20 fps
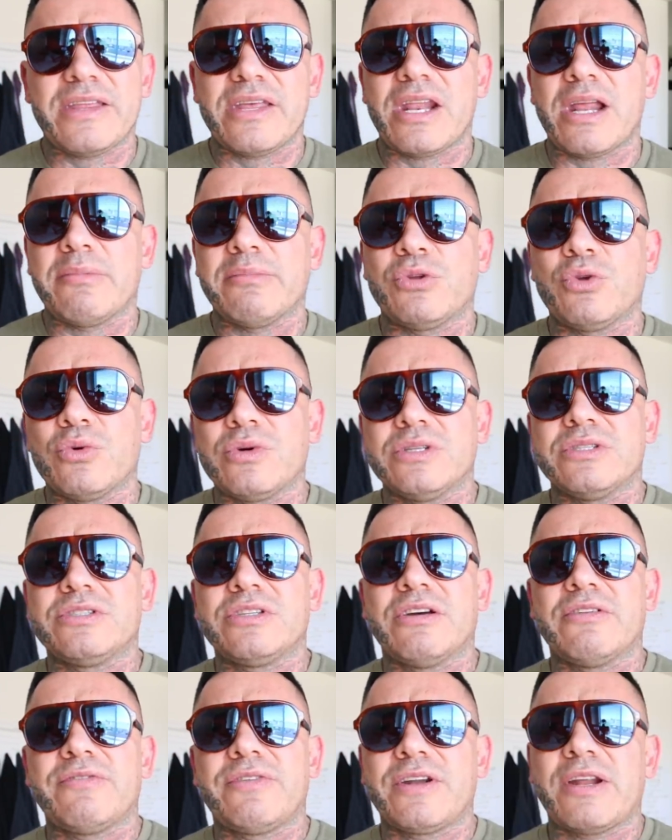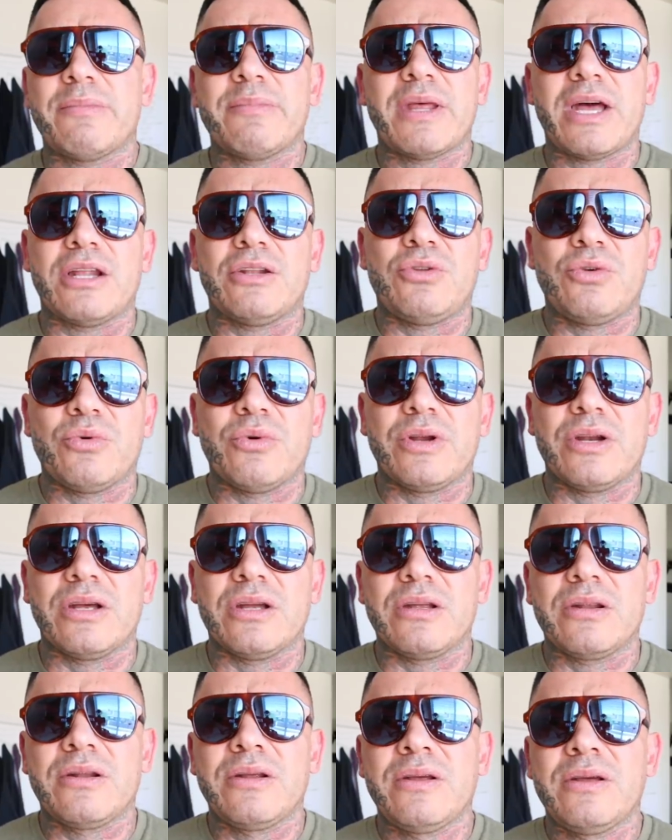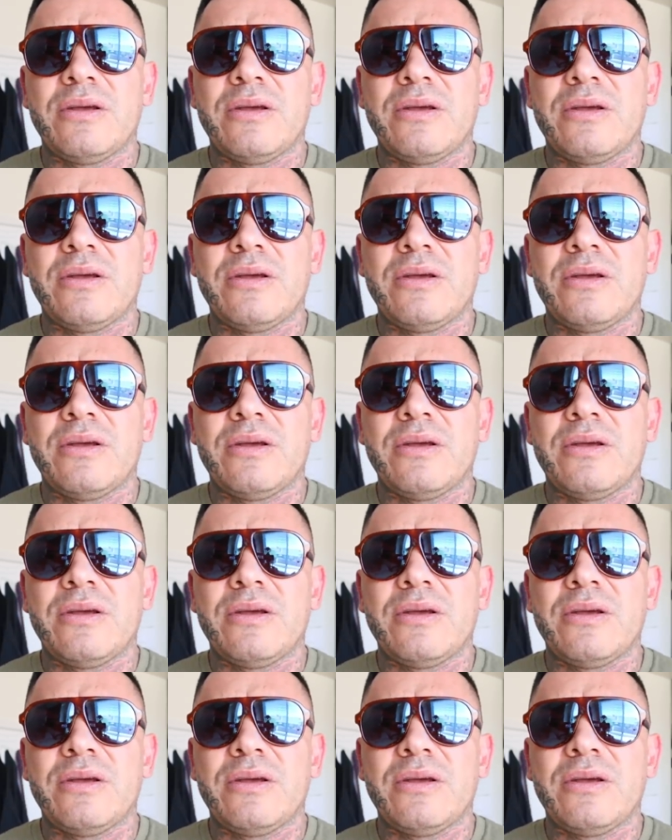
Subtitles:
that I'm doing stuff and I'm not doing it.